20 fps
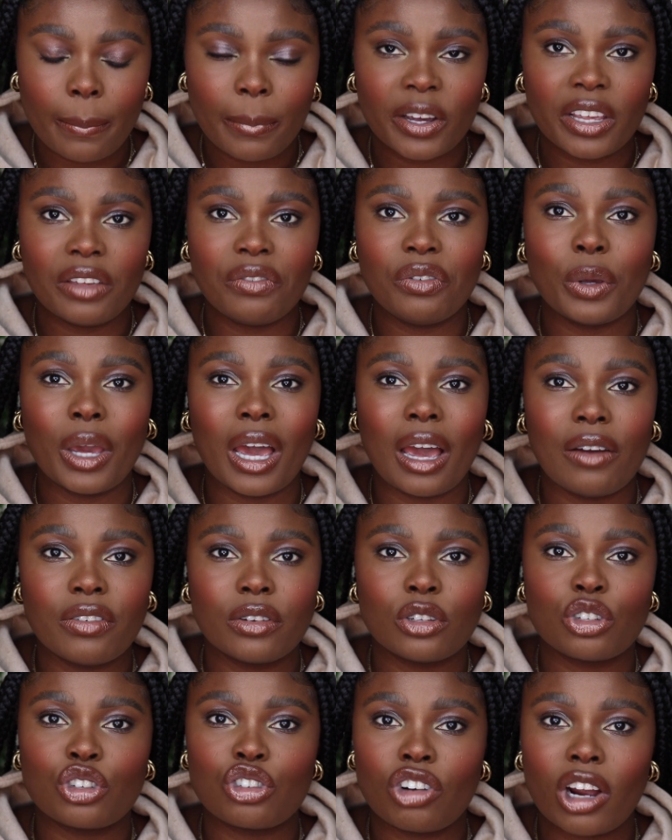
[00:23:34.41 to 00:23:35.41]
But if you
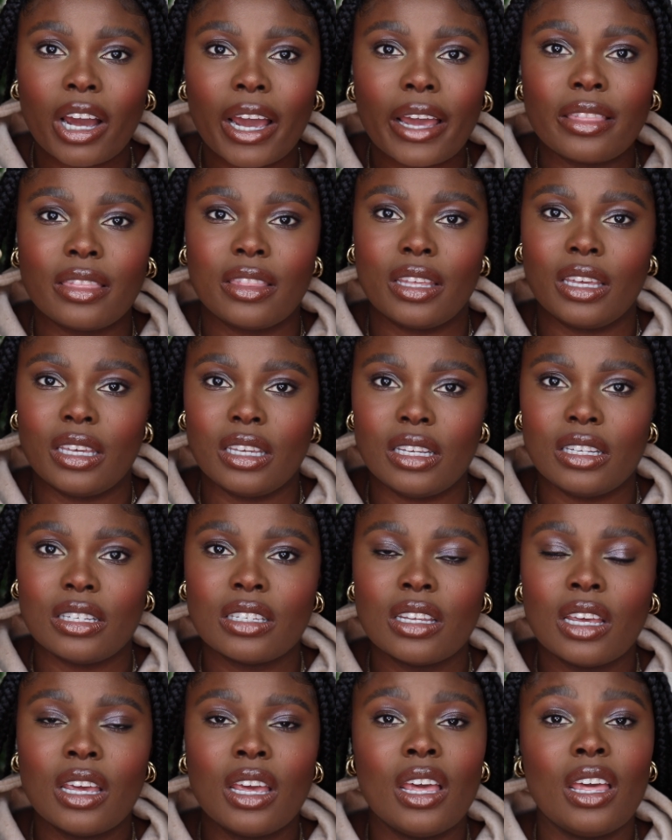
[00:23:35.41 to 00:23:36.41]
haven't tried these,
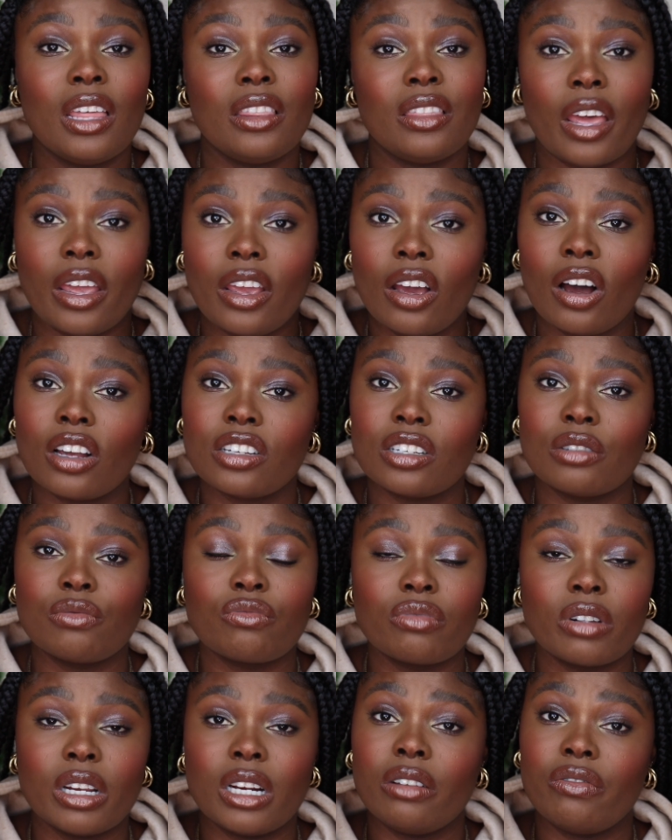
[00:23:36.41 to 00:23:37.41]
they are some
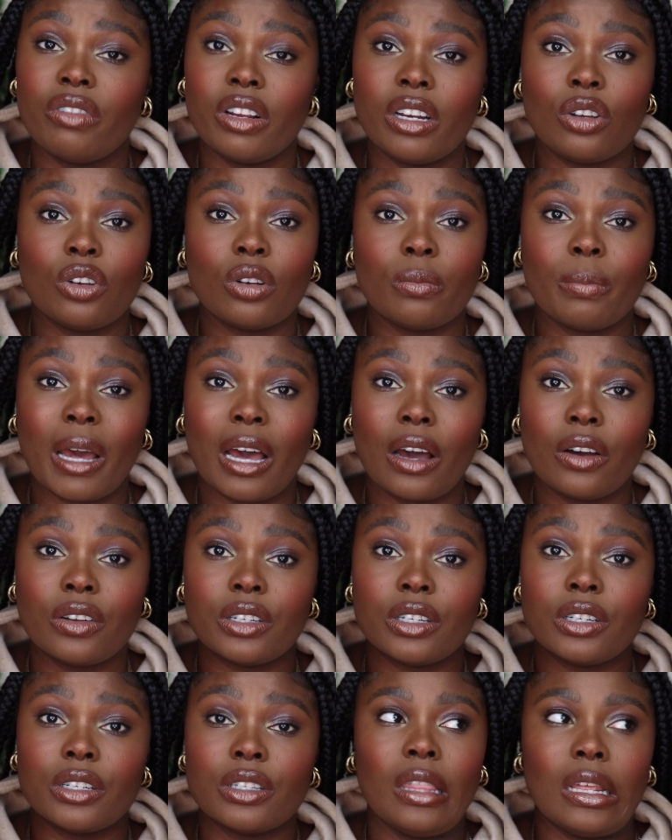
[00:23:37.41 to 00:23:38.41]
really good
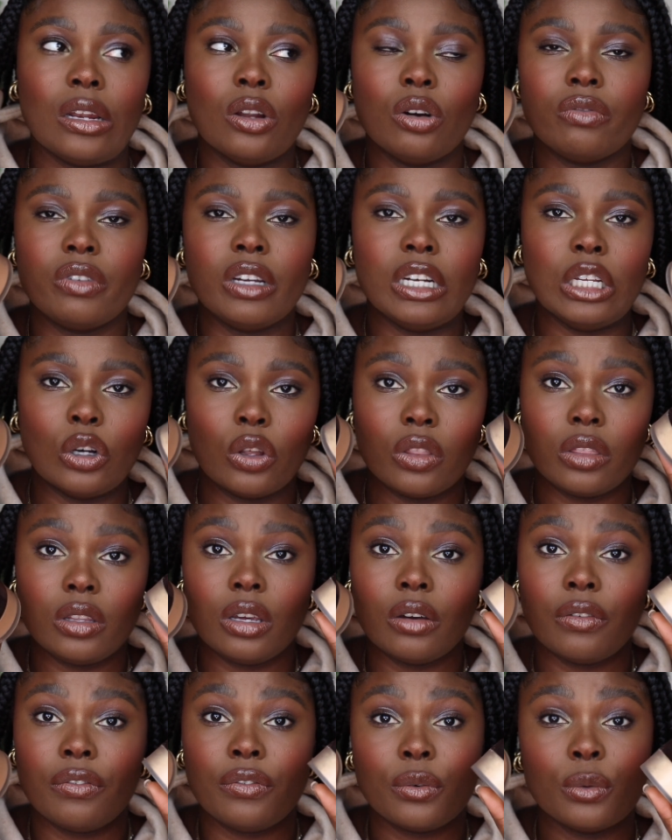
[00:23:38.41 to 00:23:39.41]
powders. They're not really on the
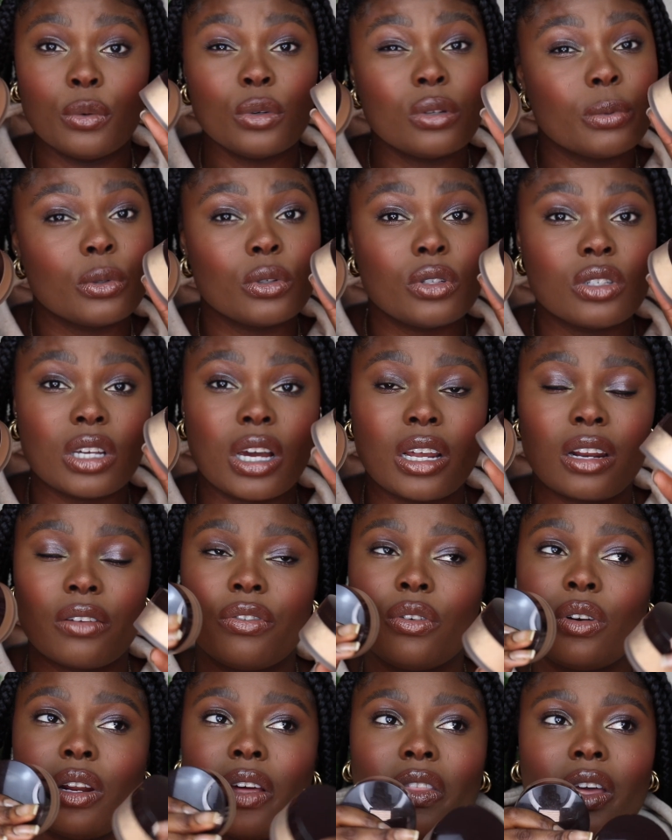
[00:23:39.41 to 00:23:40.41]
affordable side. I
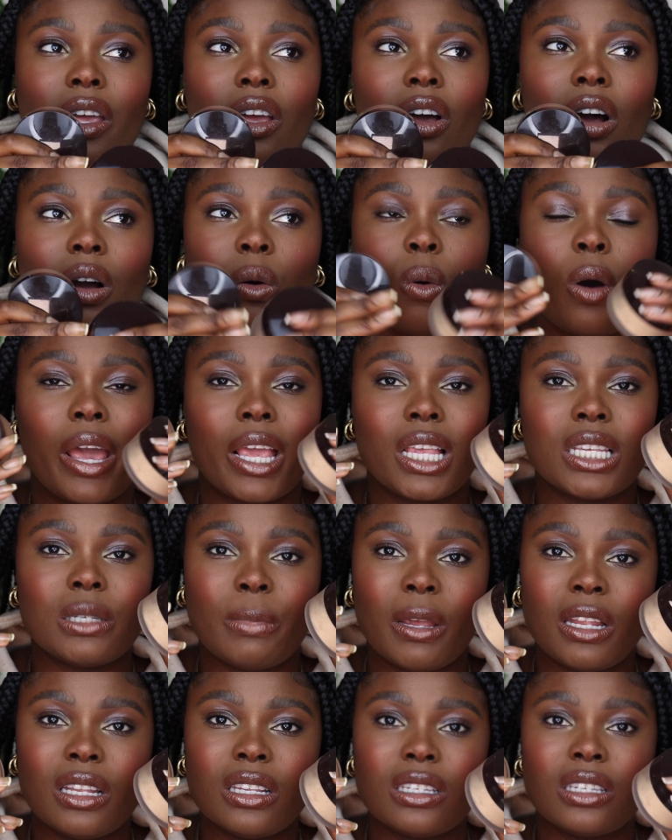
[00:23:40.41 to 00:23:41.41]
feel like they are quite
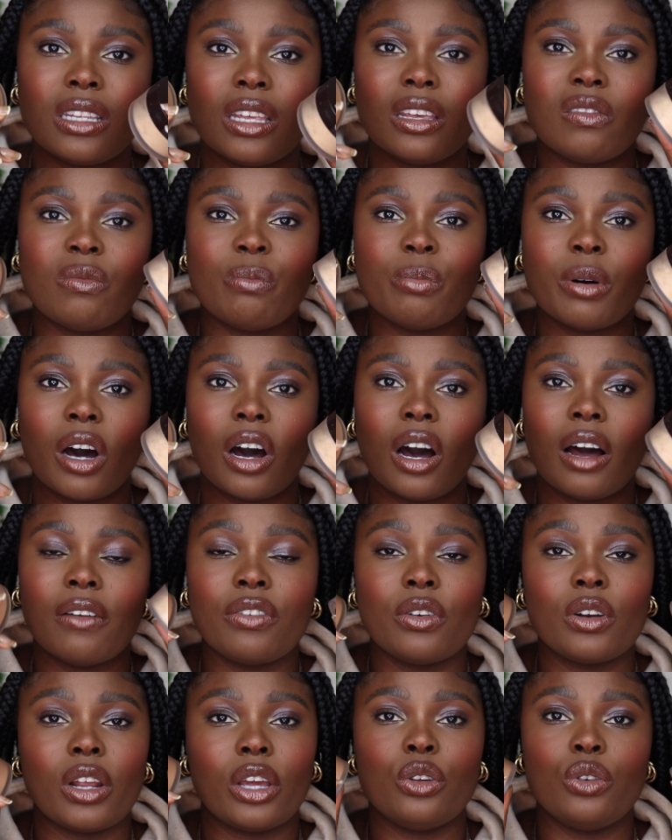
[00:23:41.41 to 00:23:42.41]
expensive, but I
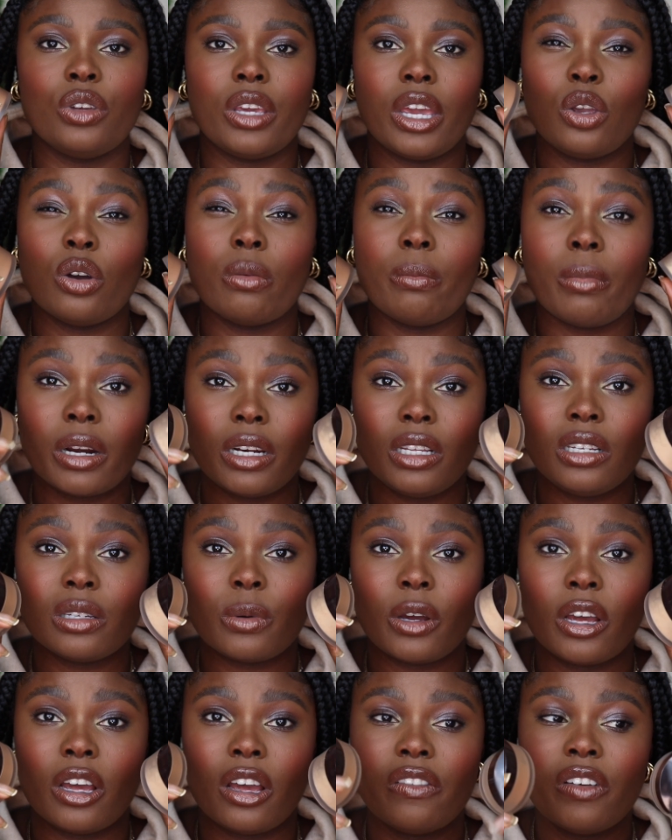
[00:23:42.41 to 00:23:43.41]
feel like you get your money's
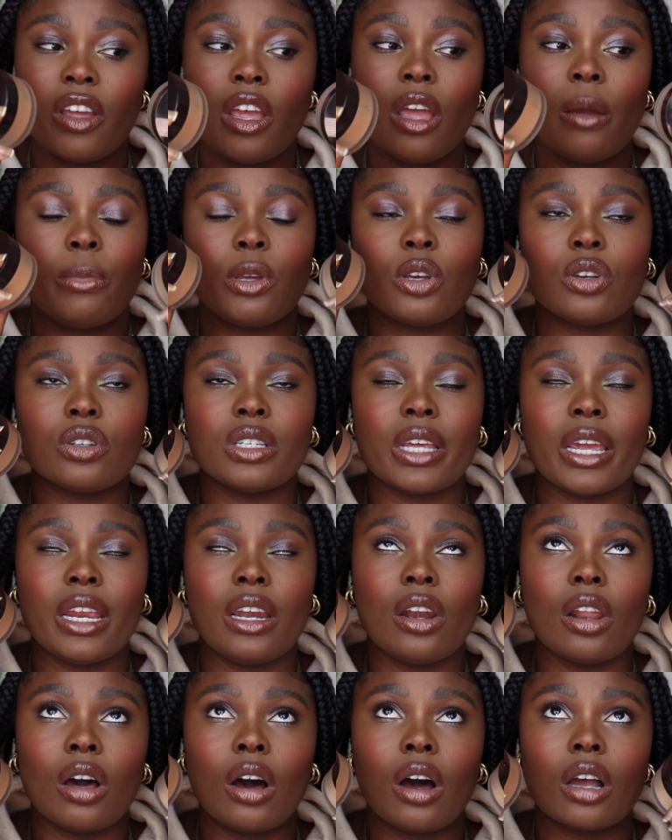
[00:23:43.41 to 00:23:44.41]
worth because they
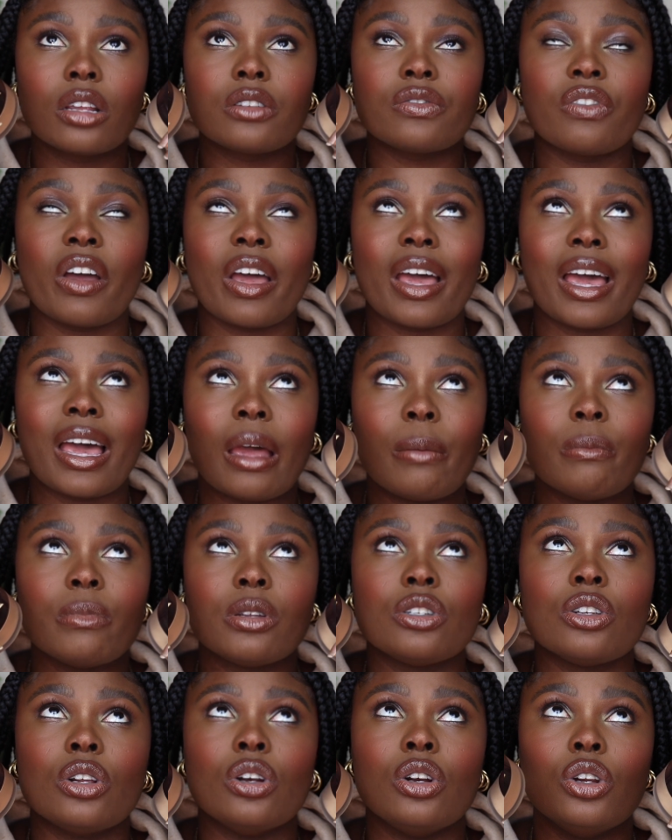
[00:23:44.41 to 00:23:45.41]
last for
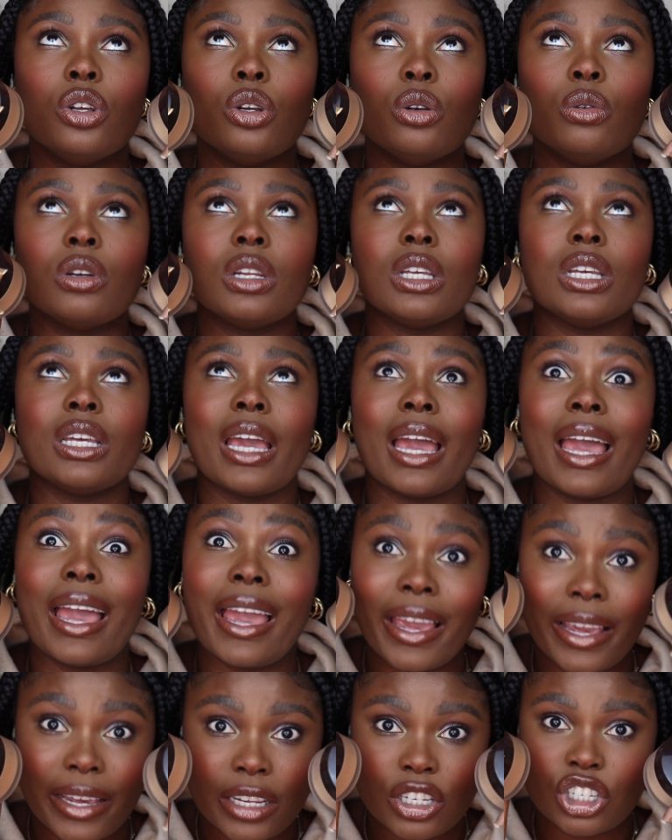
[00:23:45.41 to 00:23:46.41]
absolutely
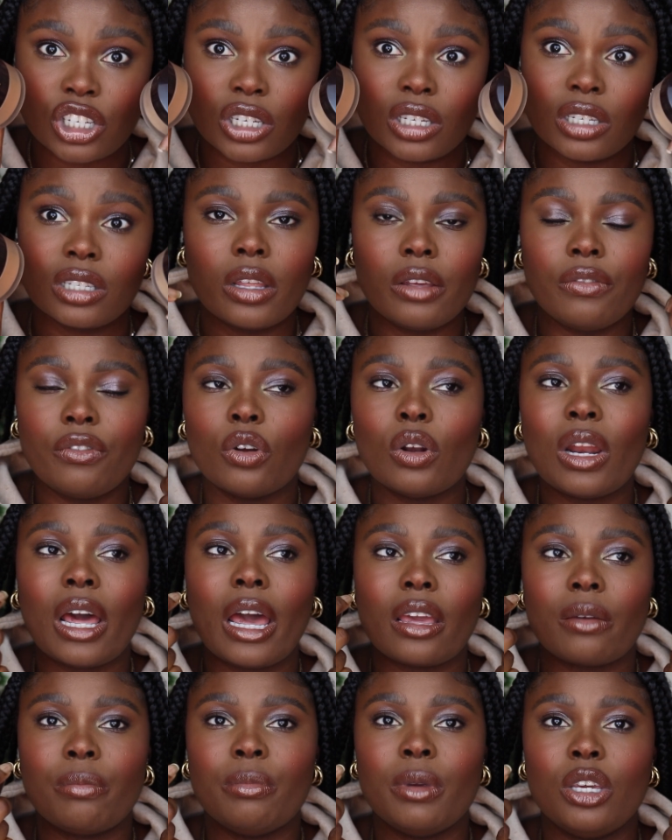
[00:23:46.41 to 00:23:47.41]
ages. If you're
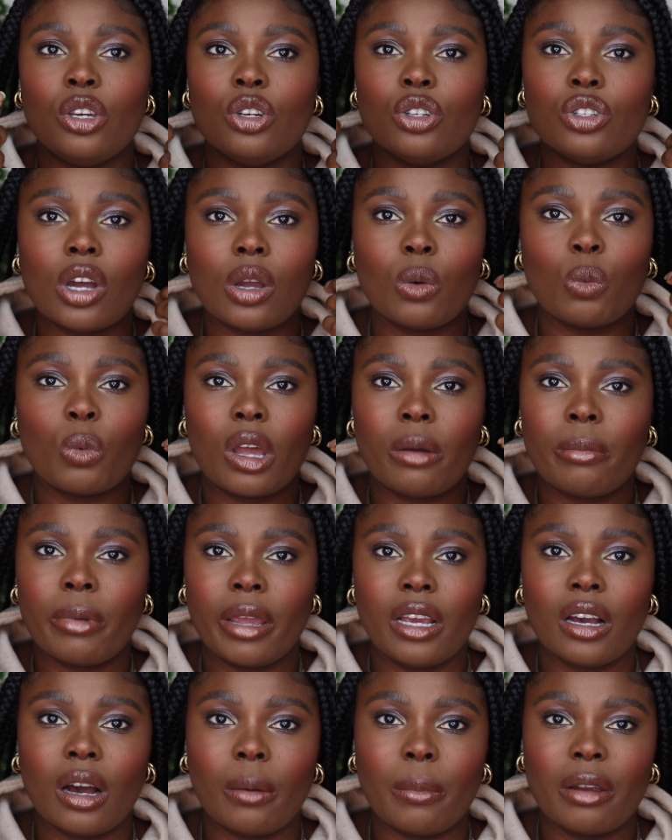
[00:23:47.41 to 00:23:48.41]
like me, you don't wear
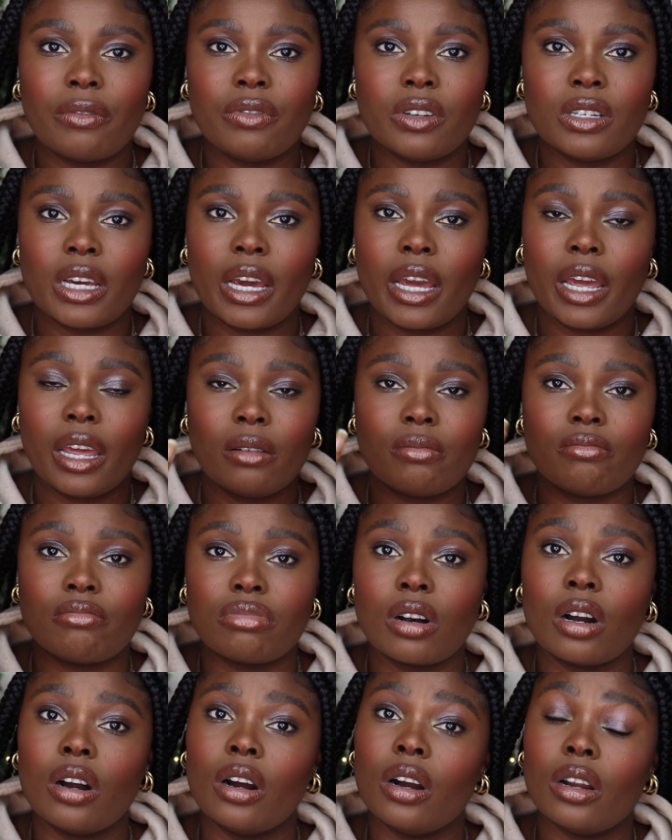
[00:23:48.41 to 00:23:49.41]
makeup every day,
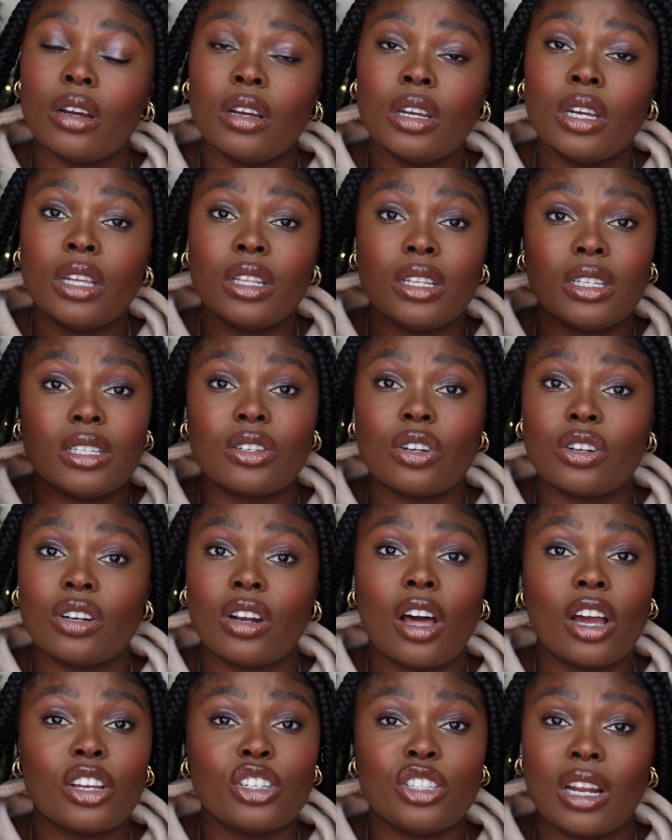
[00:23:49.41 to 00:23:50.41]
bruh, this is gonna
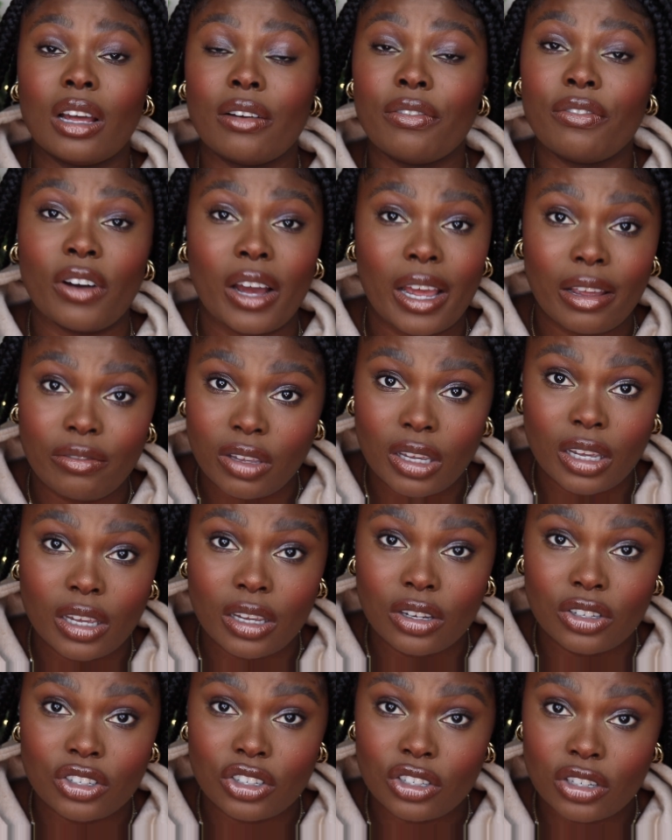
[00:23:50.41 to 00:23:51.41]
last you like 5 years, you